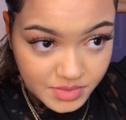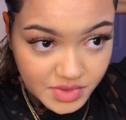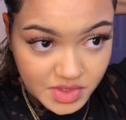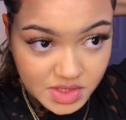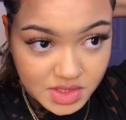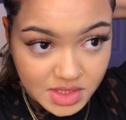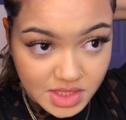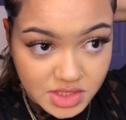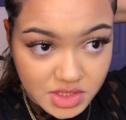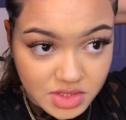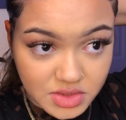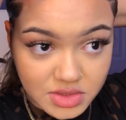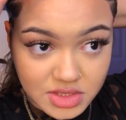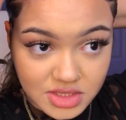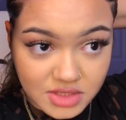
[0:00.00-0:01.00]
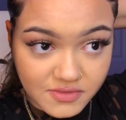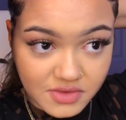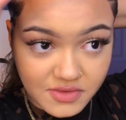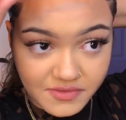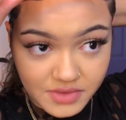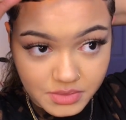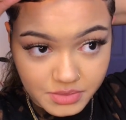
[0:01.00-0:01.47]
But this, I just use this
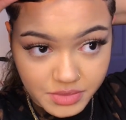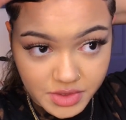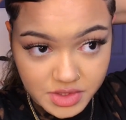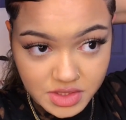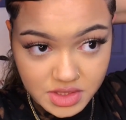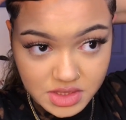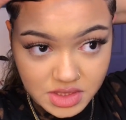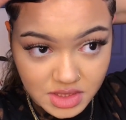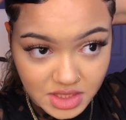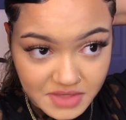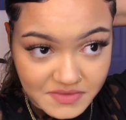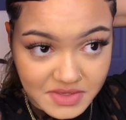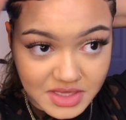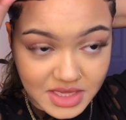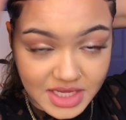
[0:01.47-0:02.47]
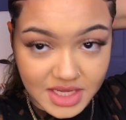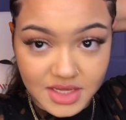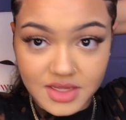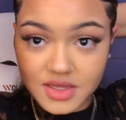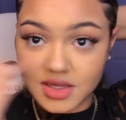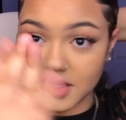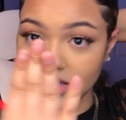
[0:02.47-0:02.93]
for the front part just to give it like
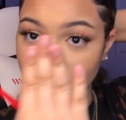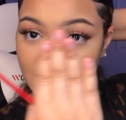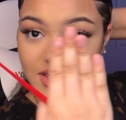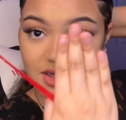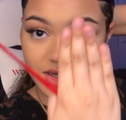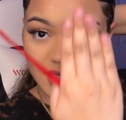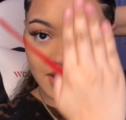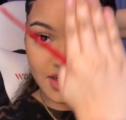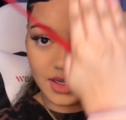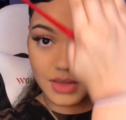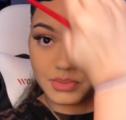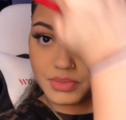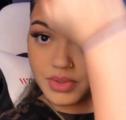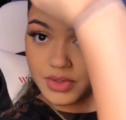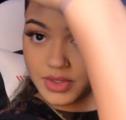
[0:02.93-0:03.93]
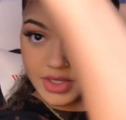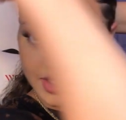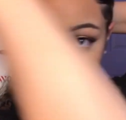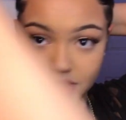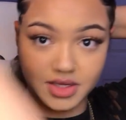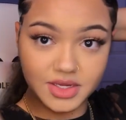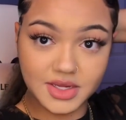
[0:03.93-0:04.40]
a kind of up
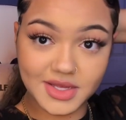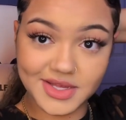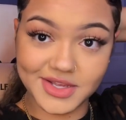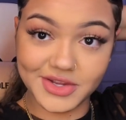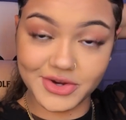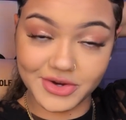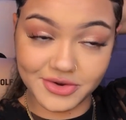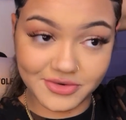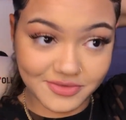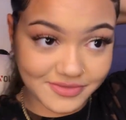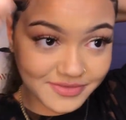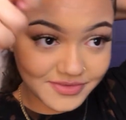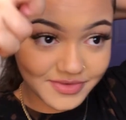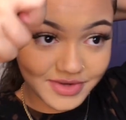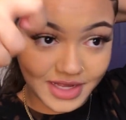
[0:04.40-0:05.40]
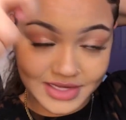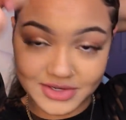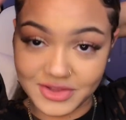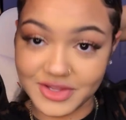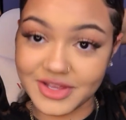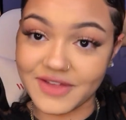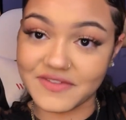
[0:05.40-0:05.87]
and curve kind
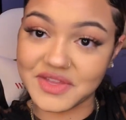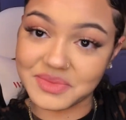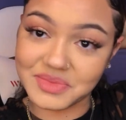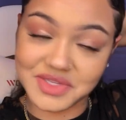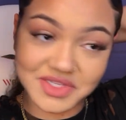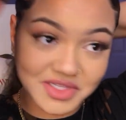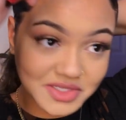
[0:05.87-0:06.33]
of look, if that makes